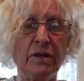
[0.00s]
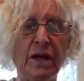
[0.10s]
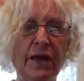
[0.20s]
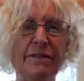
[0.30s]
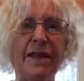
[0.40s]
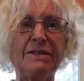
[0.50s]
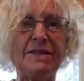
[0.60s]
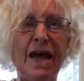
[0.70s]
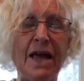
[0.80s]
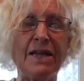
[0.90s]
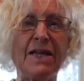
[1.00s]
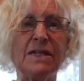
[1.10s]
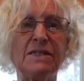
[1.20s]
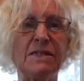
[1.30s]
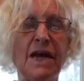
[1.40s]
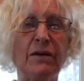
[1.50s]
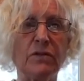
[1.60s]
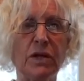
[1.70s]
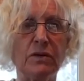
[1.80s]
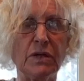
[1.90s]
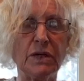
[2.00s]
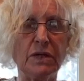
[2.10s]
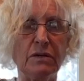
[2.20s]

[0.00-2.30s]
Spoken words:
and that data gets downloaded.